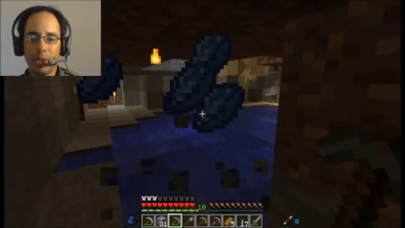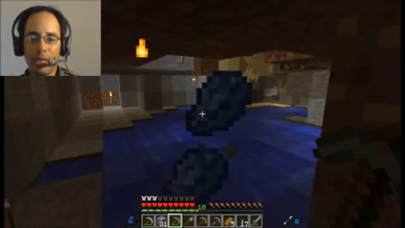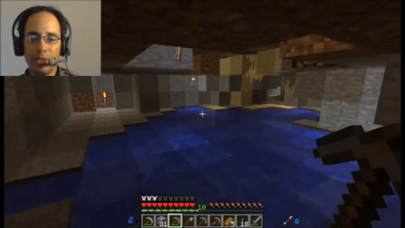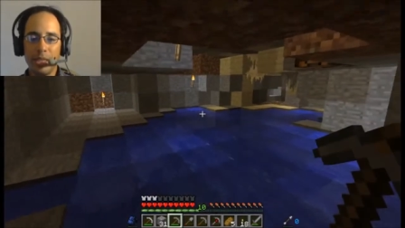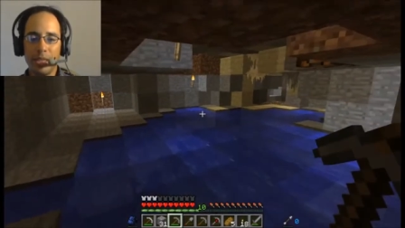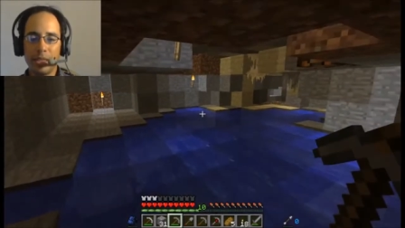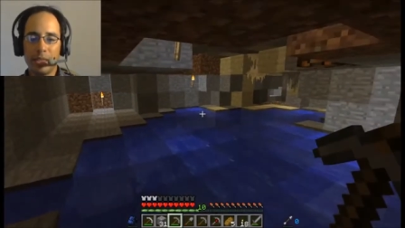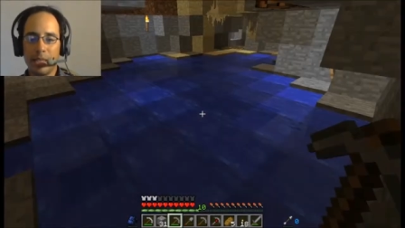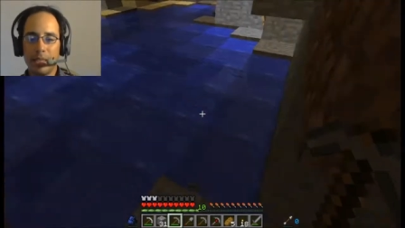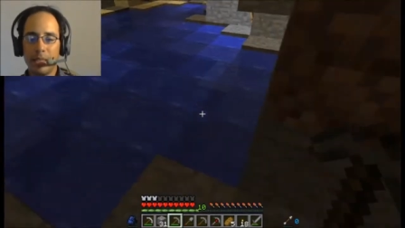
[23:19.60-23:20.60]
I'm so glad you
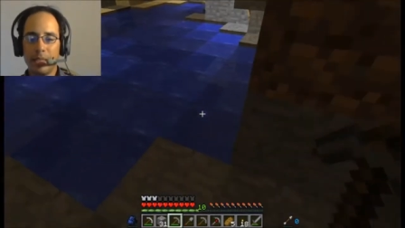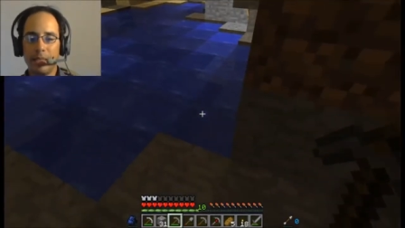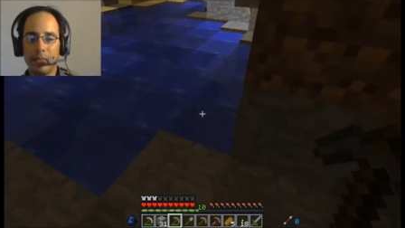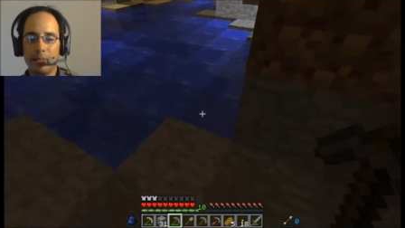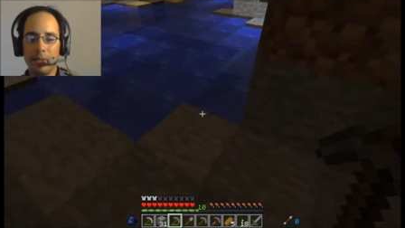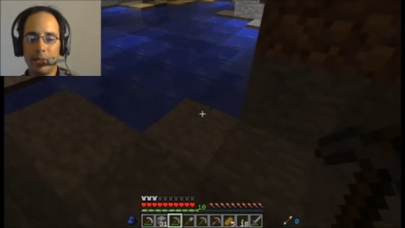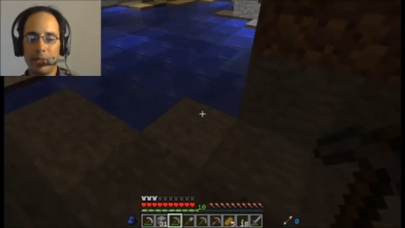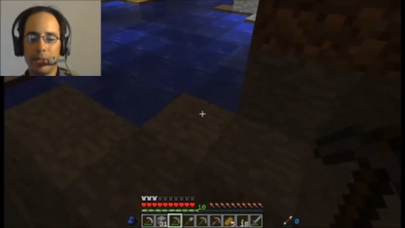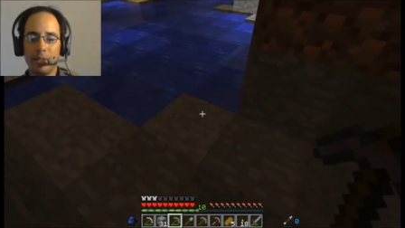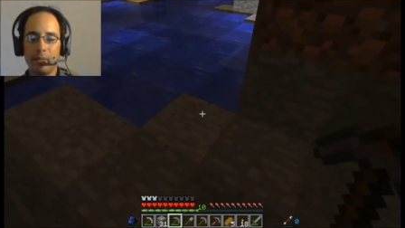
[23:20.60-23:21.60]
say yes.
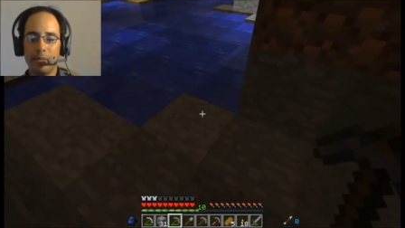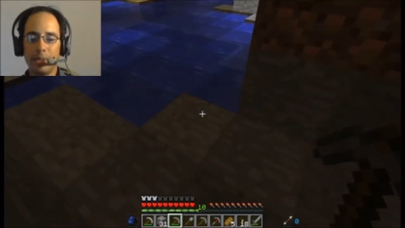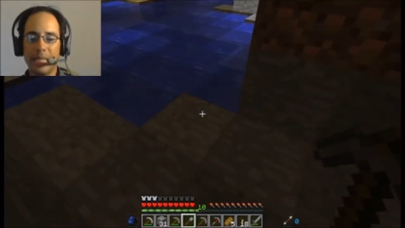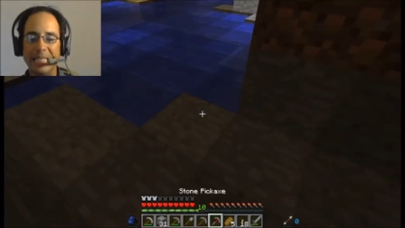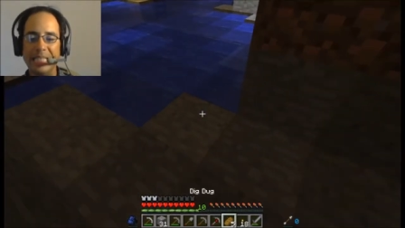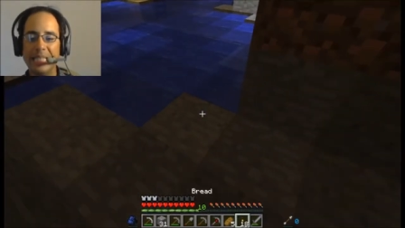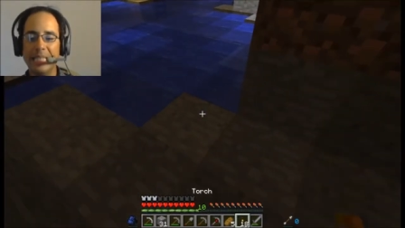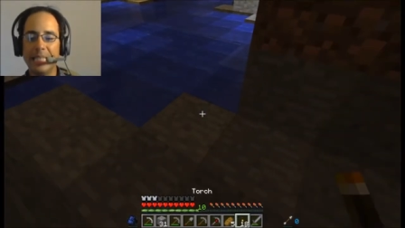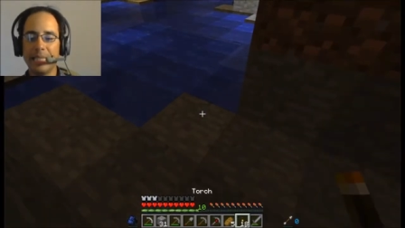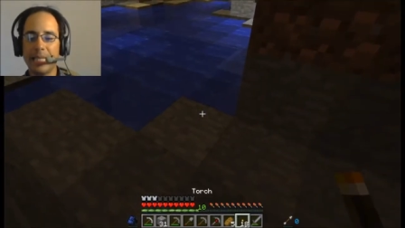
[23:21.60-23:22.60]
I'm, uh, I'm
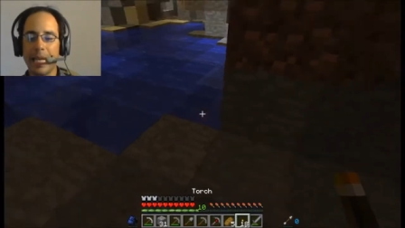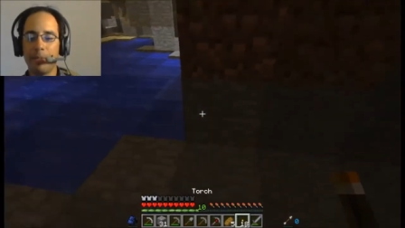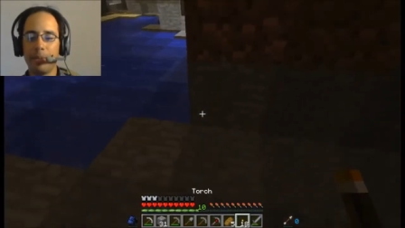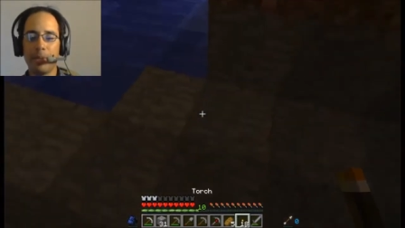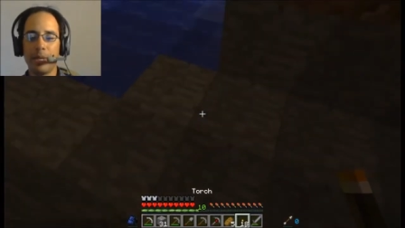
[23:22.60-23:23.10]
exceedingly